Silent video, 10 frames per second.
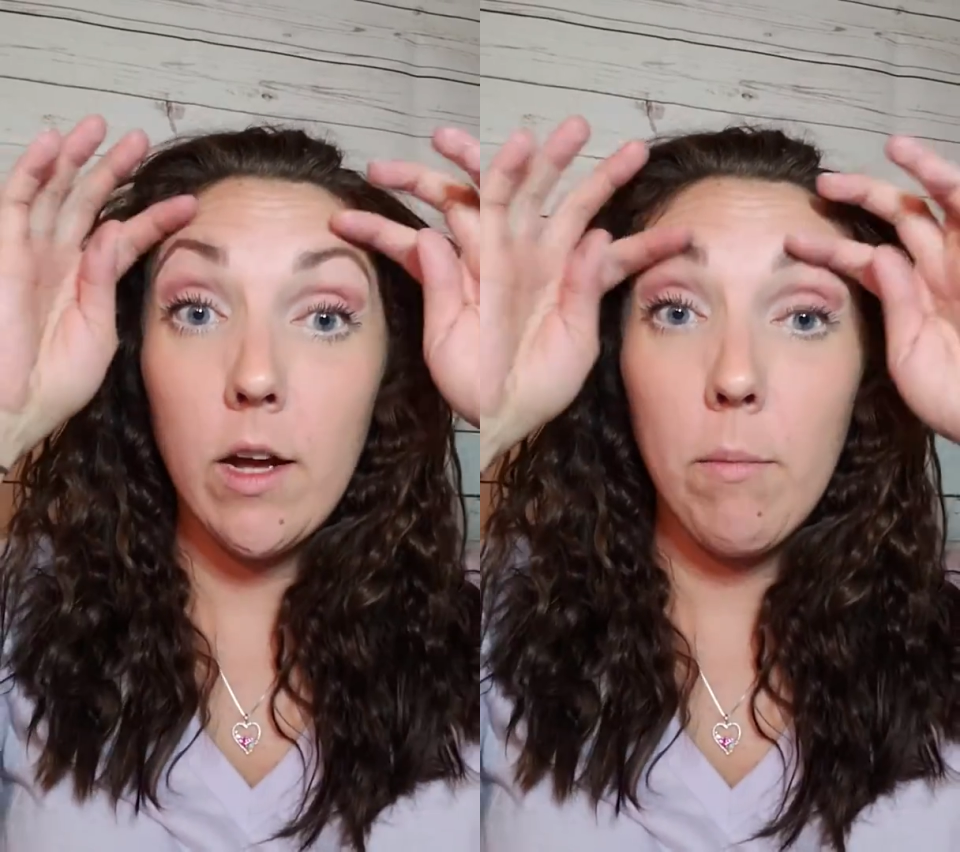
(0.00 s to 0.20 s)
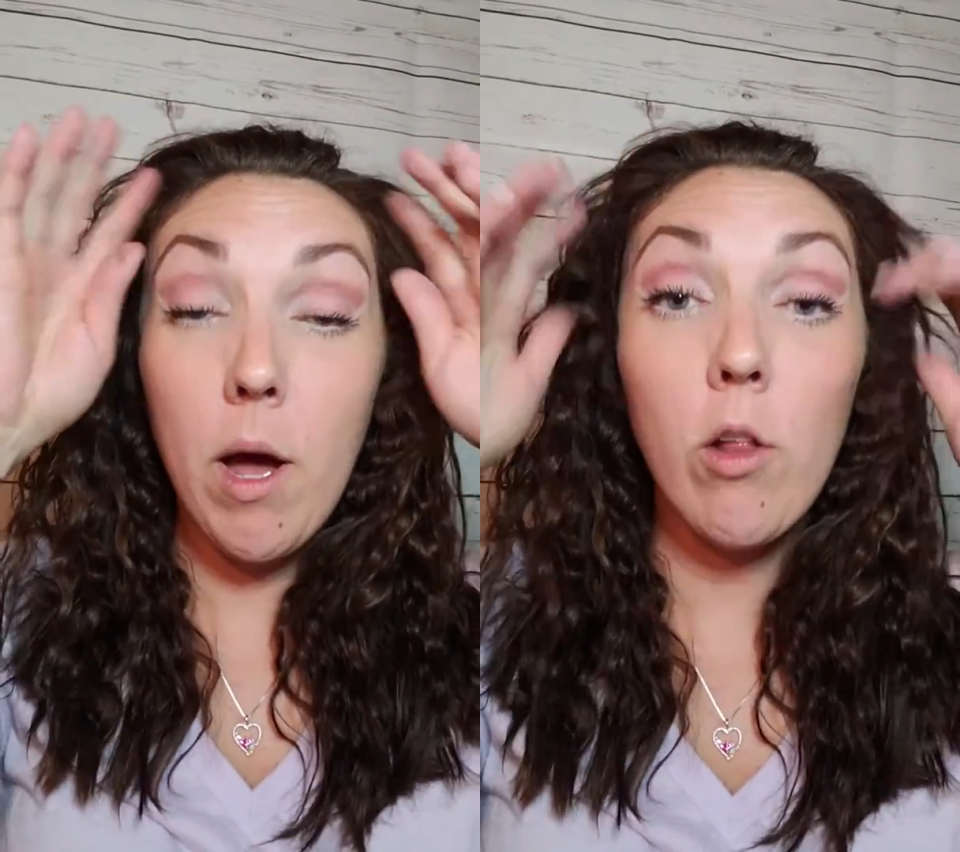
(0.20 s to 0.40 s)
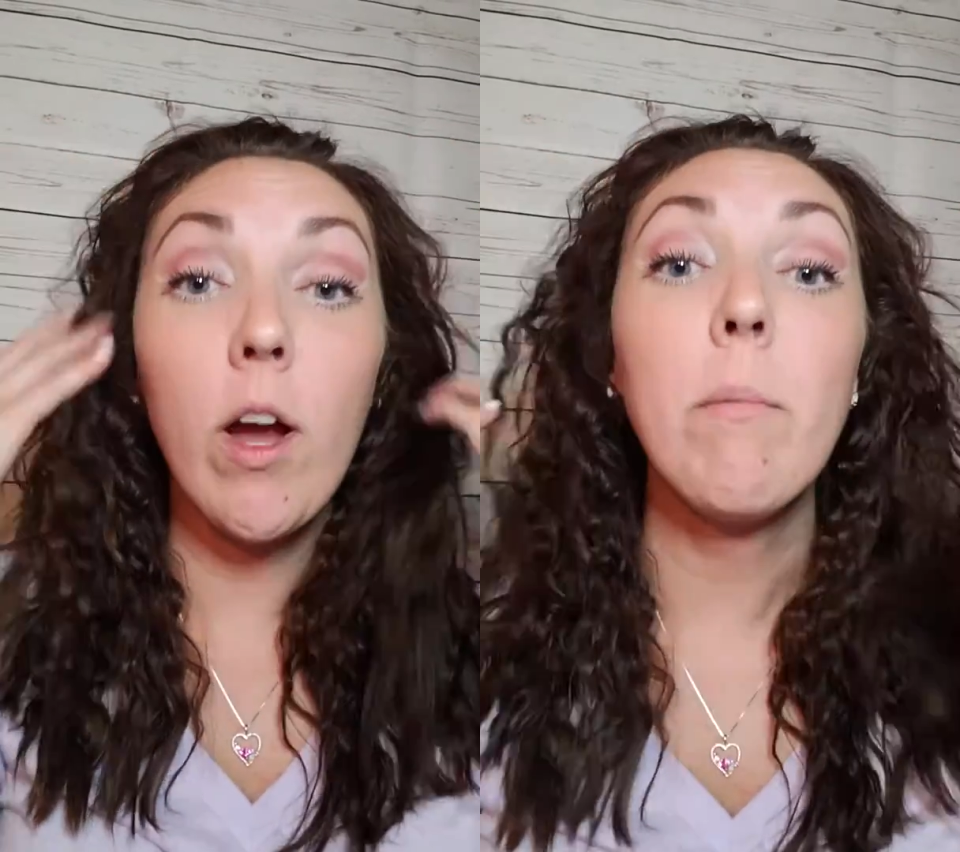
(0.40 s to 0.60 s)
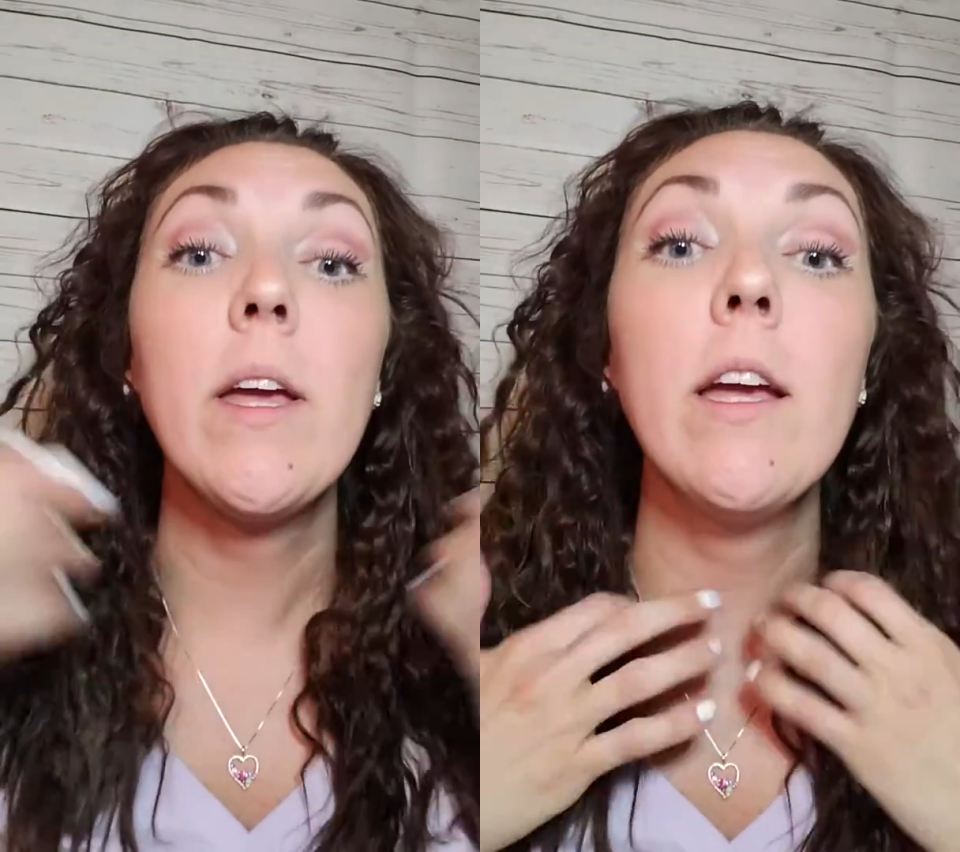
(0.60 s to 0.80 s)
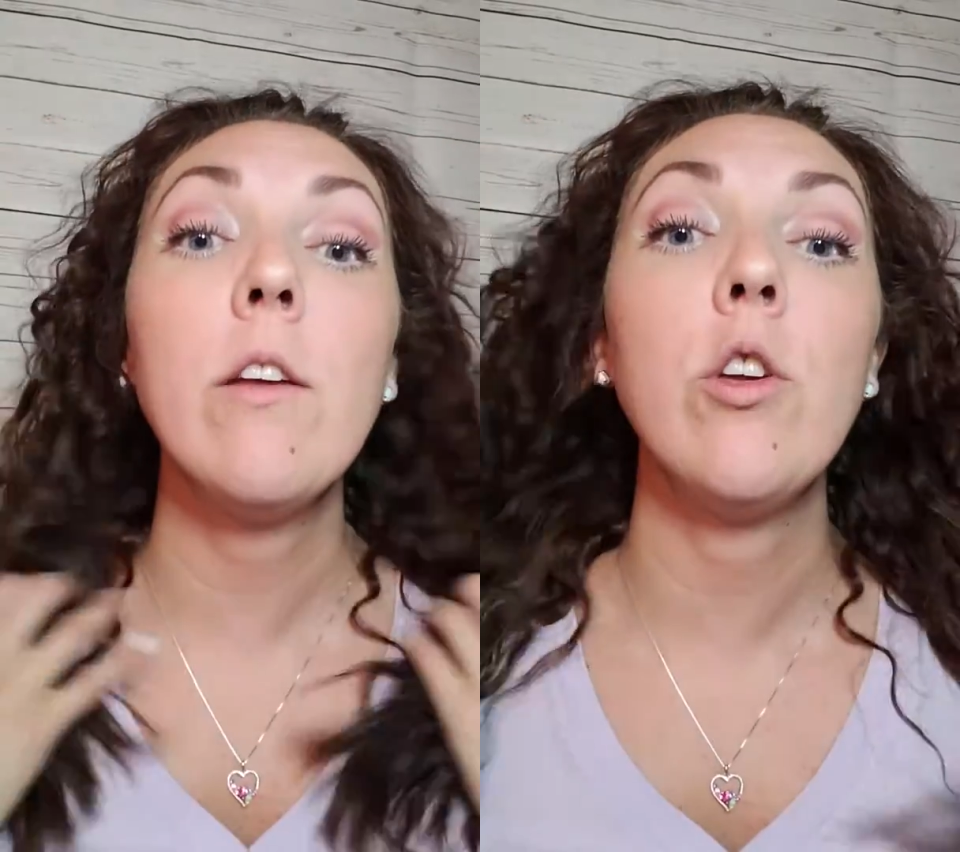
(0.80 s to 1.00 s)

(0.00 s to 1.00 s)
holler at me.